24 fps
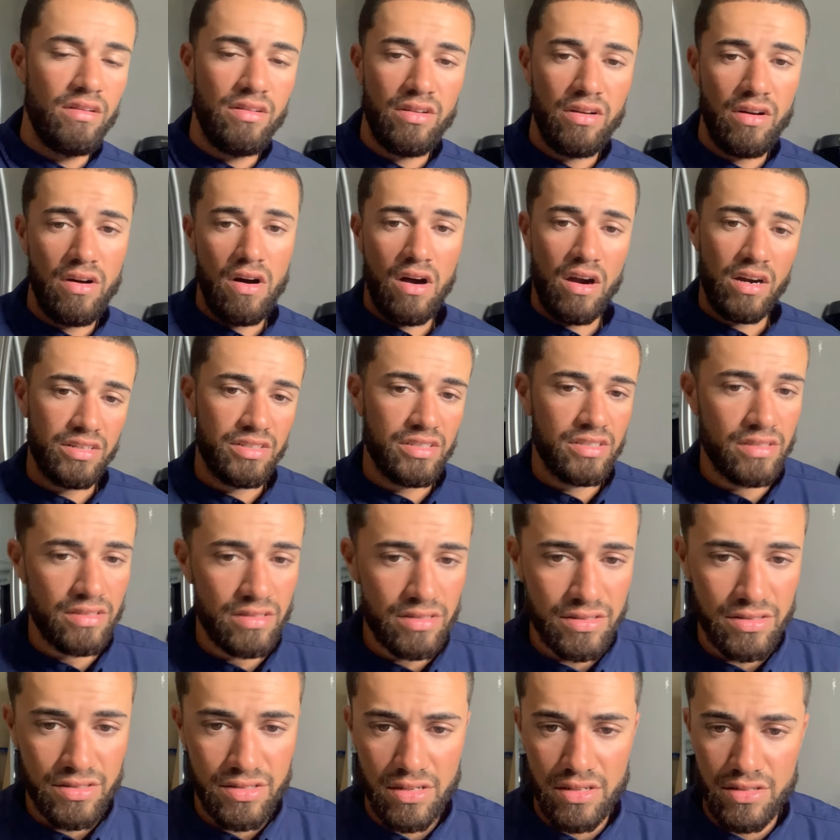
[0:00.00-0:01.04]
our
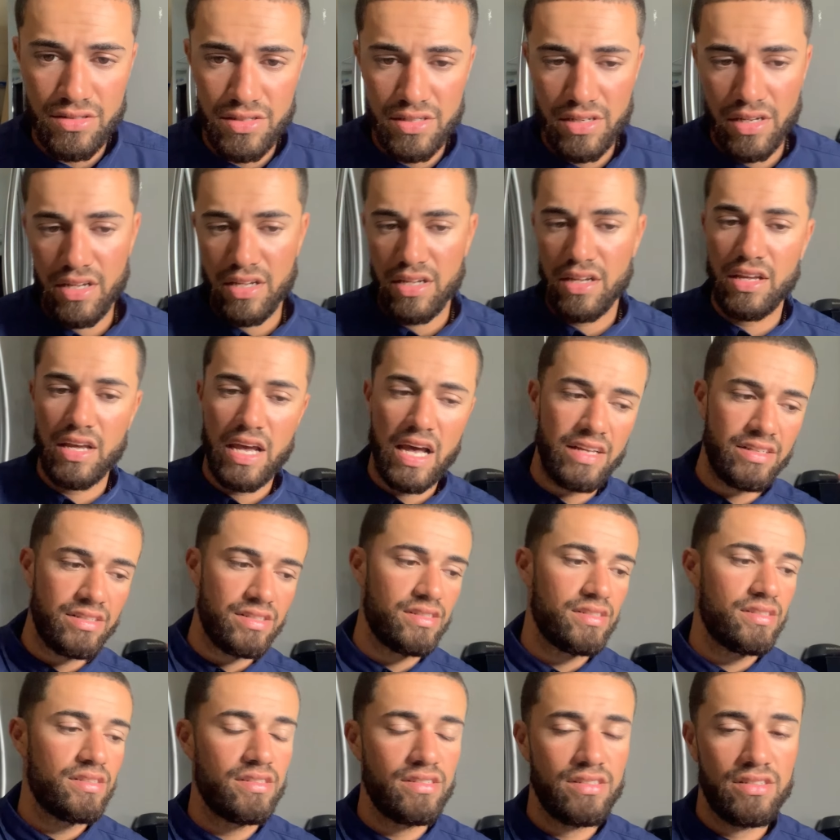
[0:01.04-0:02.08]
children's children could catch
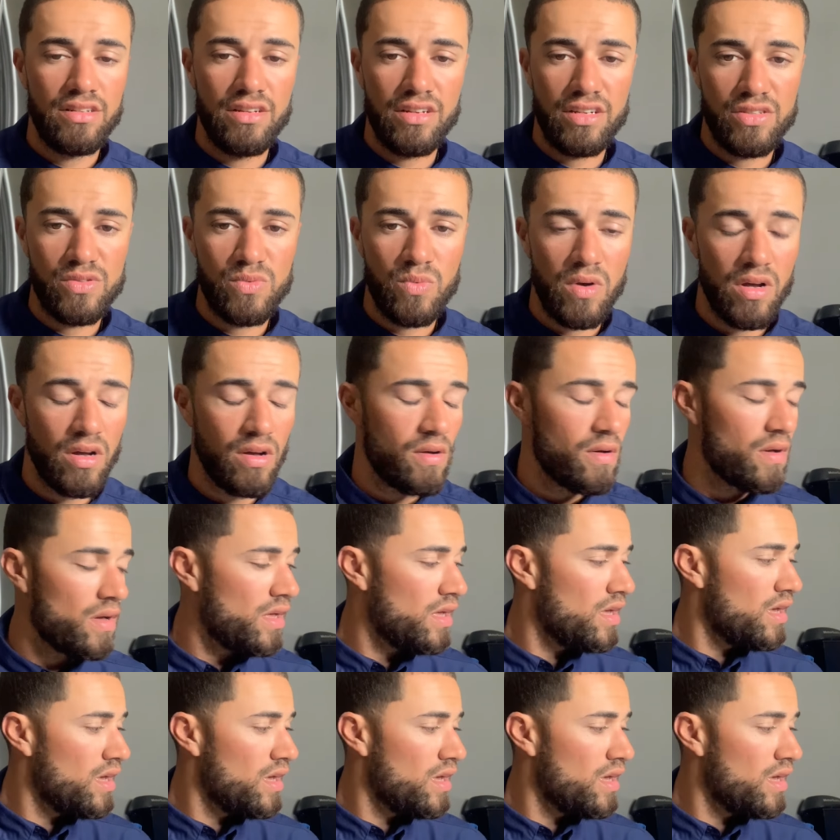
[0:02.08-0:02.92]
snook as well.